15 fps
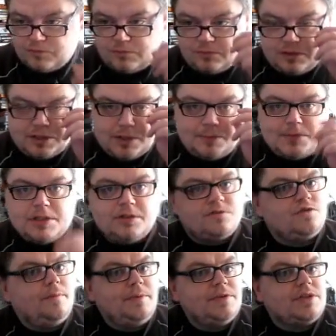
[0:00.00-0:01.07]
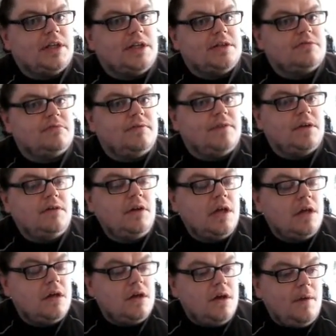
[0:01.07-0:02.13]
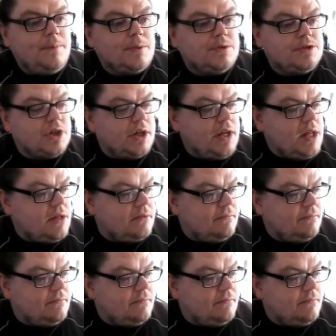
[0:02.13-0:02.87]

Decepticon Triple Changes review. Hope you enjoyed it.